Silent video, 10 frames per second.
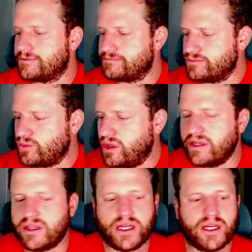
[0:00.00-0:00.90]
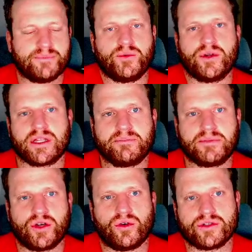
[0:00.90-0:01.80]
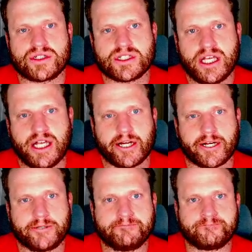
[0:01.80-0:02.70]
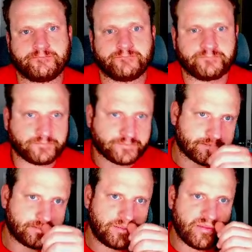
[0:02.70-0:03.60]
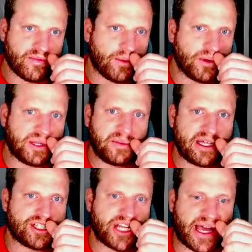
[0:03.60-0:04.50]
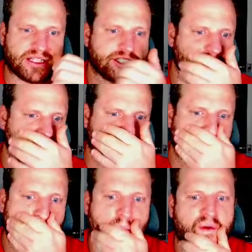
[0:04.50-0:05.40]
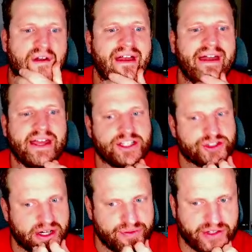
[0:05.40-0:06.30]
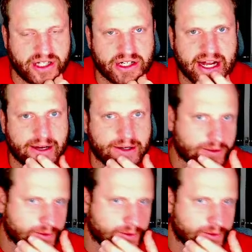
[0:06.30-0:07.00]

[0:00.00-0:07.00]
one of the goals here, one of the main challenges, is trying to figure out